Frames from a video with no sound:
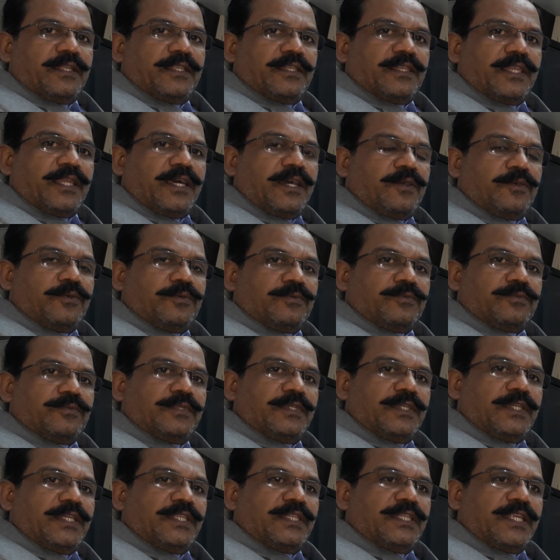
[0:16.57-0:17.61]
Now,
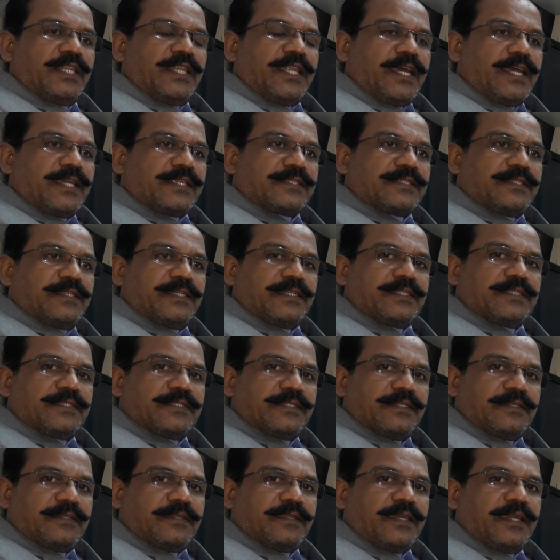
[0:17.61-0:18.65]
in the last
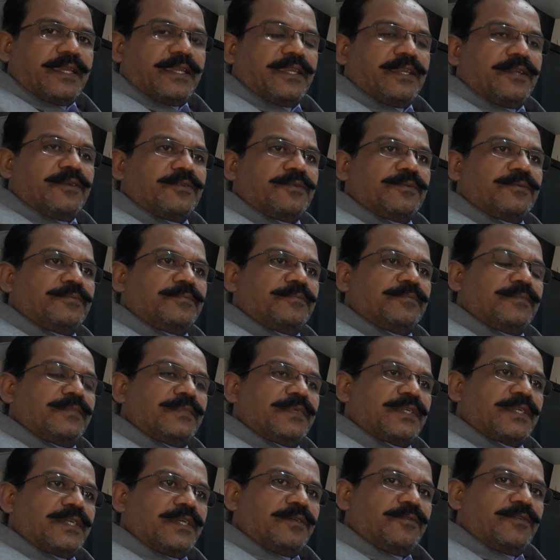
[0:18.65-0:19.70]
lecture, I have
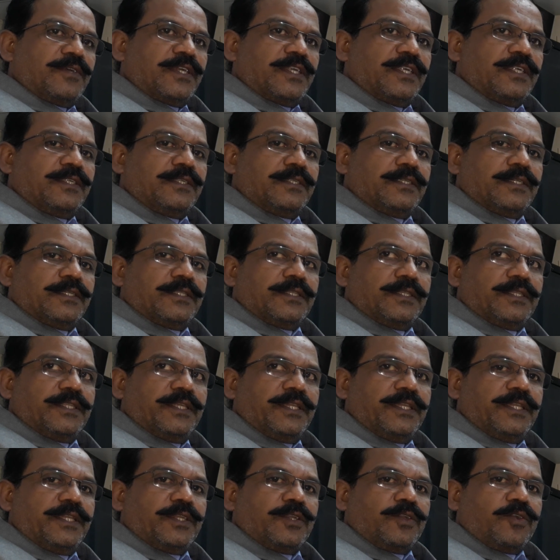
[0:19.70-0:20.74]
covered
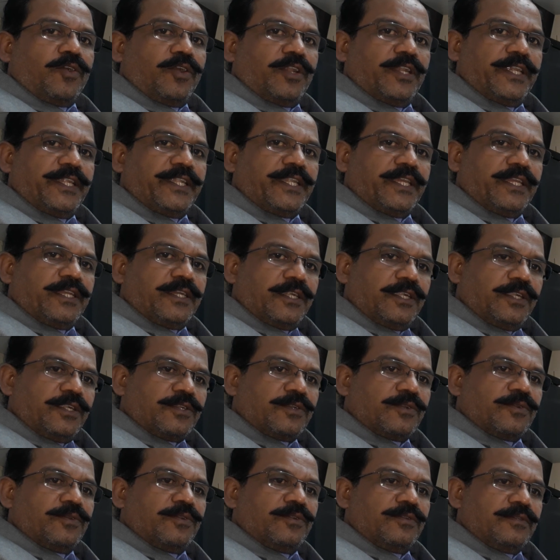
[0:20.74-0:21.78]
the quality
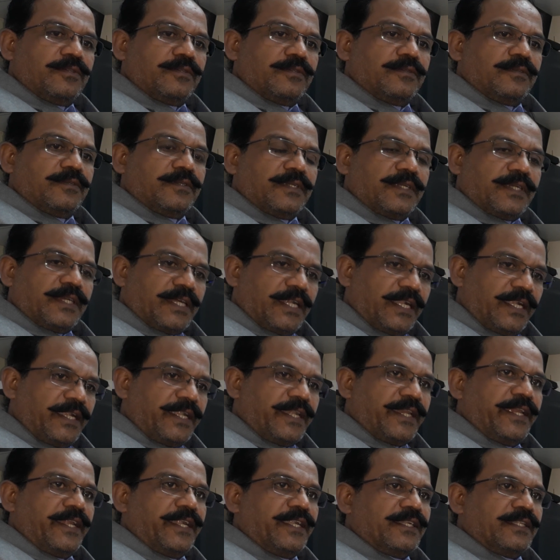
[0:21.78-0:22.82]
control
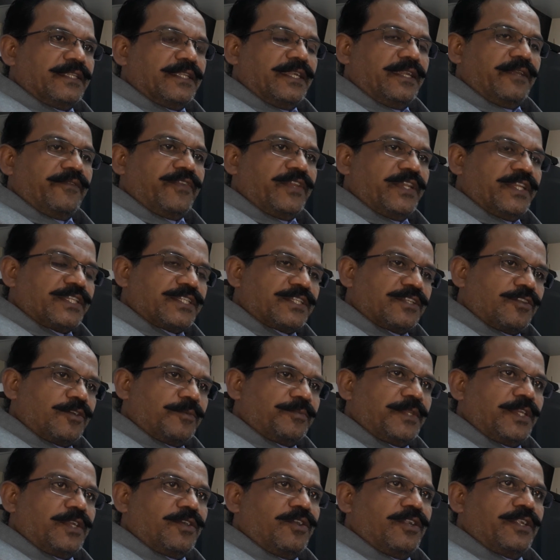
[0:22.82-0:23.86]
content, the definition of
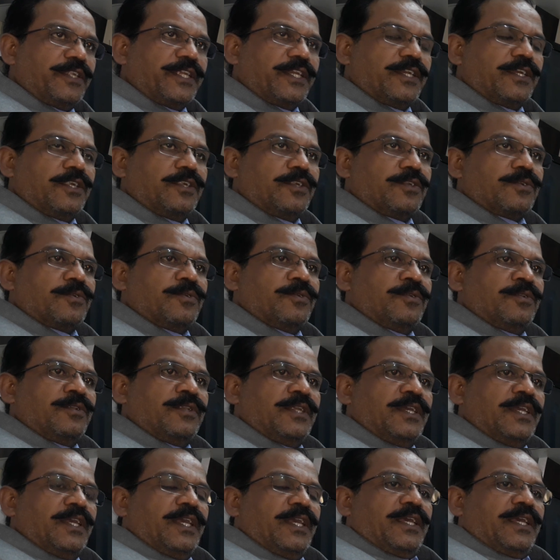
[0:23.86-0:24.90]
the quality control,
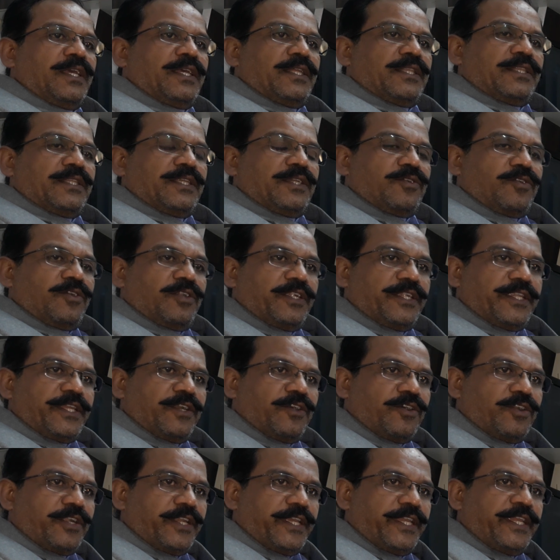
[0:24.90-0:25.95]
the quality
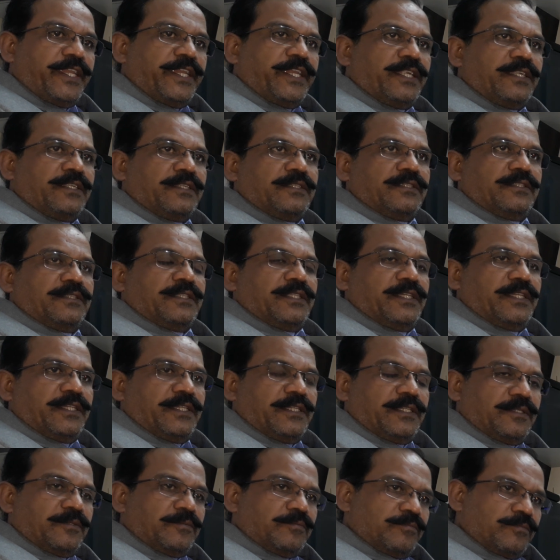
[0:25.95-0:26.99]
audit,
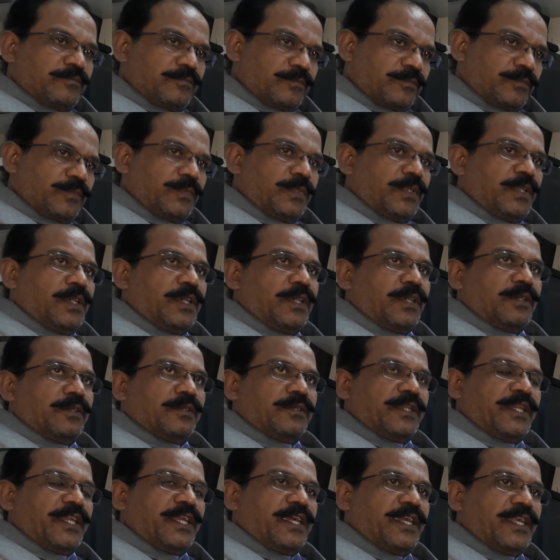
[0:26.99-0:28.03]
the
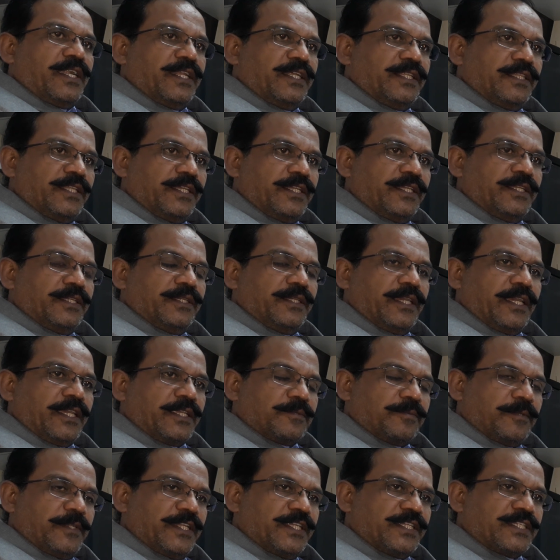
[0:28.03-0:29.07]
regarding the
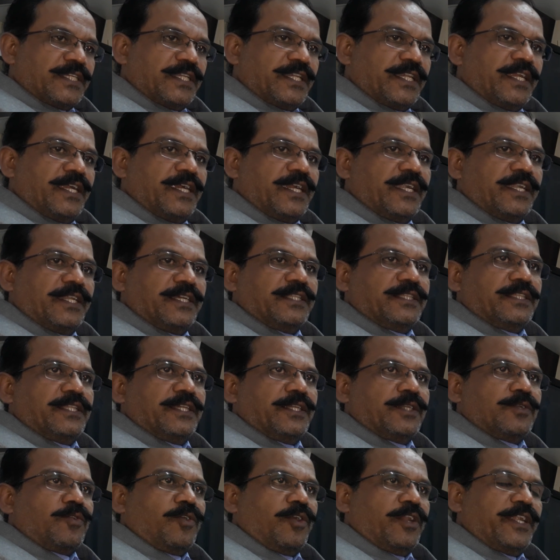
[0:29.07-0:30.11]
explanation regarding
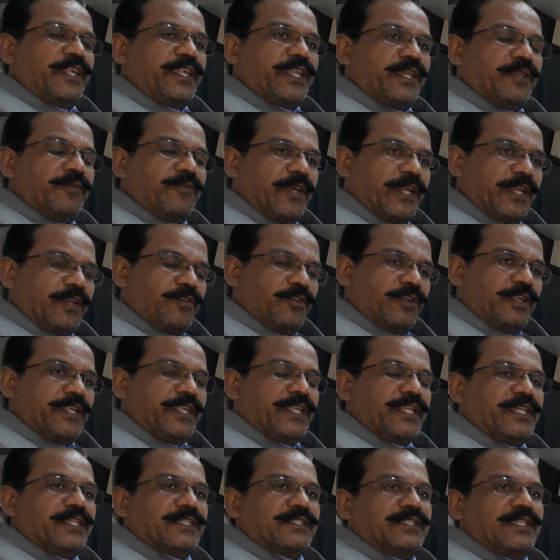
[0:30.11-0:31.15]
the quality, why
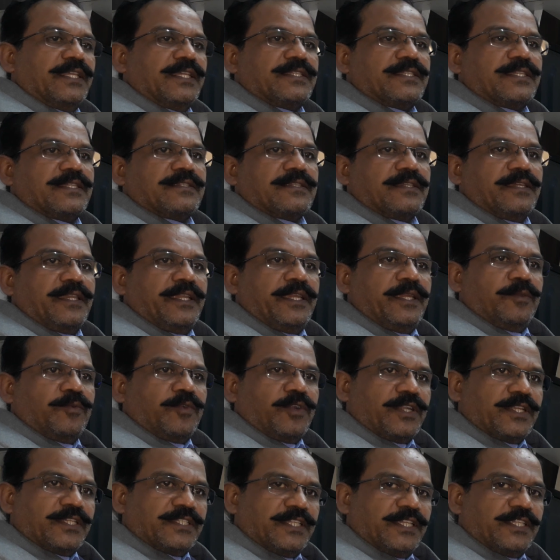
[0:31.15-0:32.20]
quality is necessary,
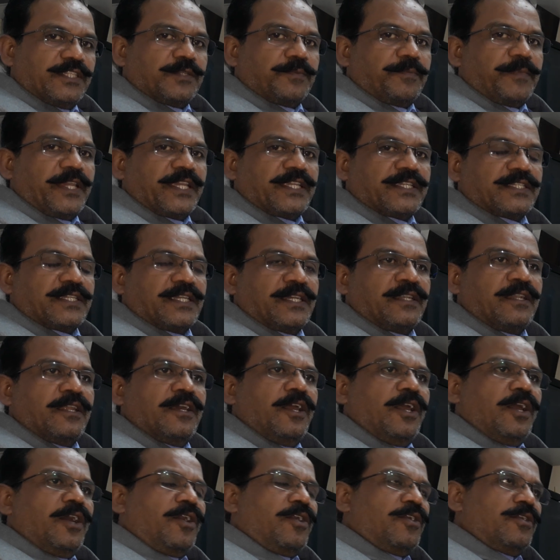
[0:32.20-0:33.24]
what is inspection,
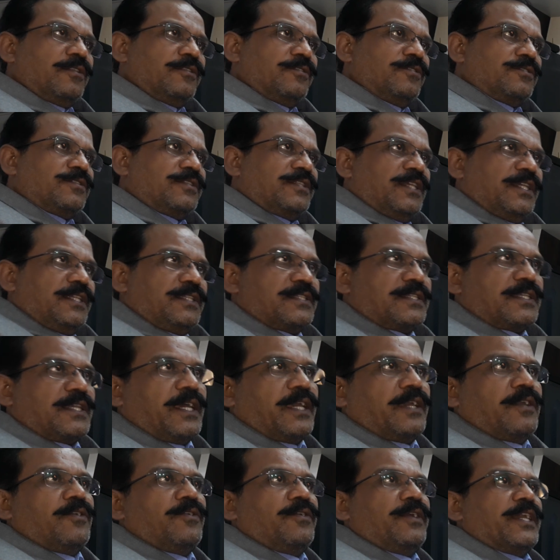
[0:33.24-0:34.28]
all those things I
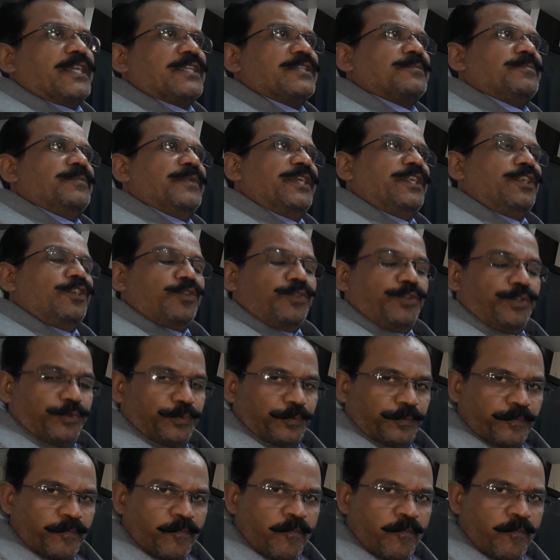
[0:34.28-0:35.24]
have explained to you.